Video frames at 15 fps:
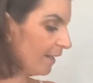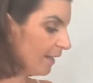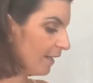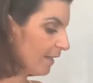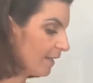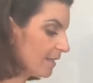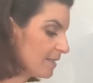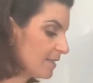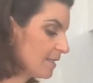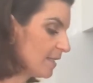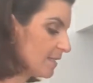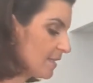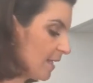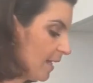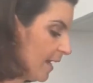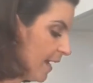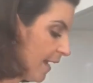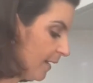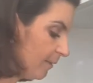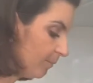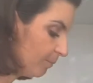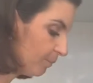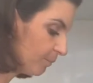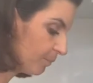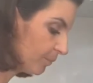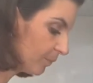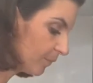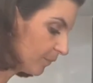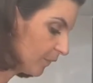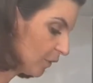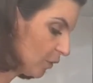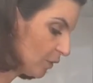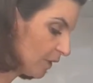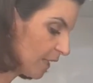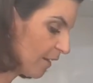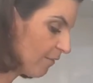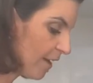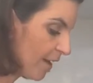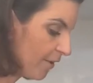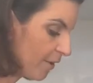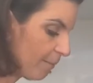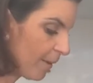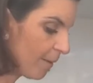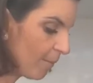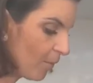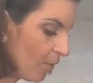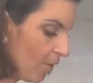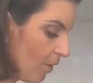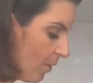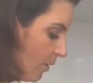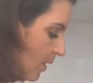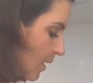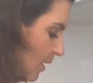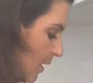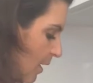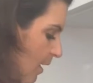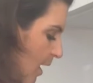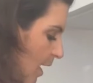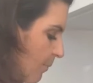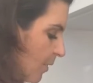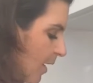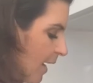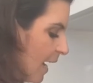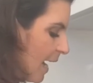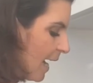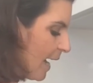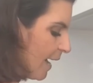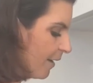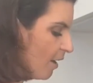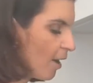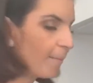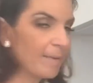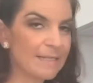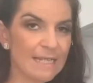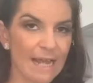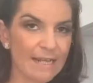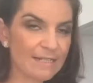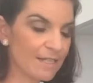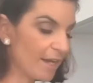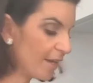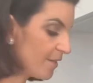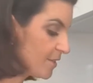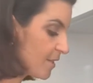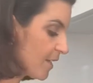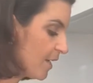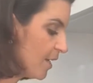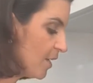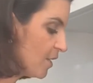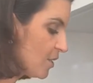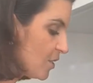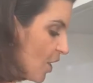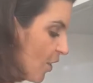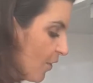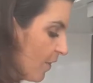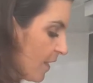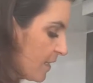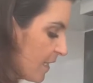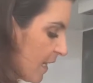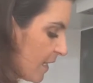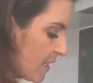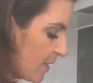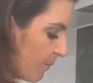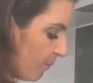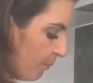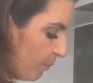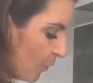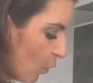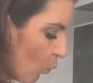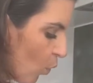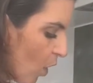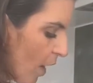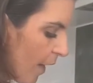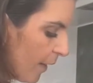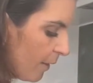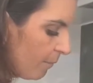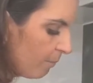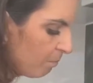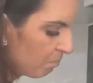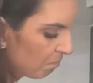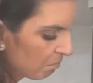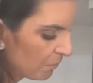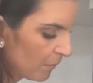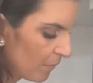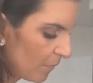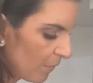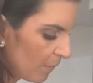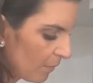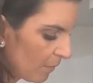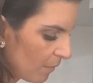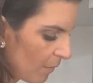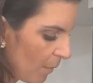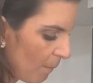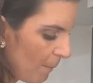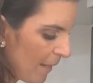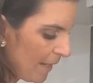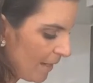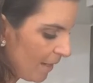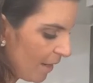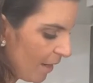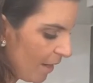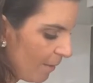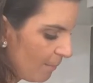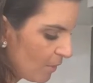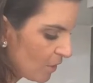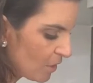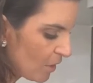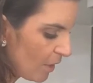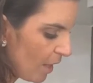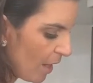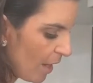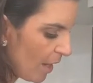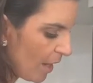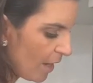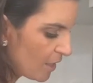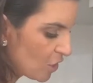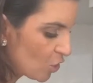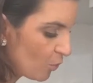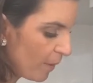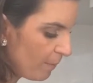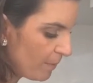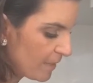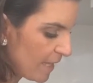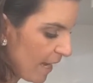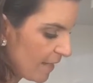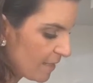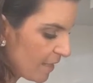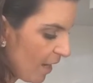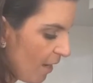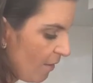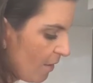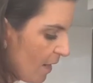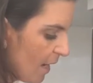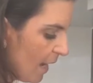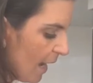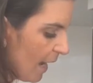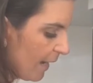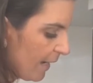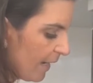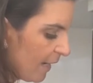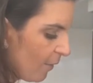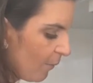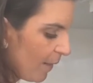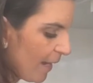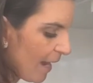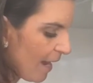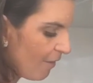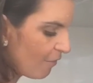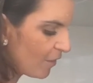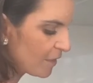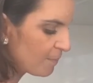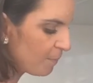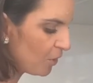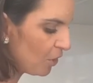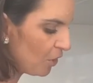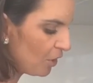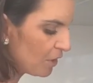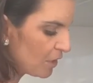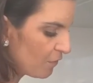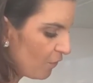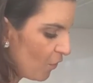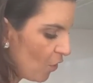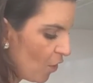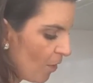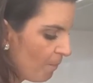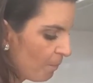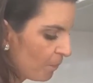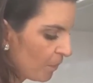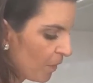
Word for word: hear this sizzling, toss it around a bit more. I'm going to add our potatoes. So this is one medium uh, sweet potato. And here we have this beautiful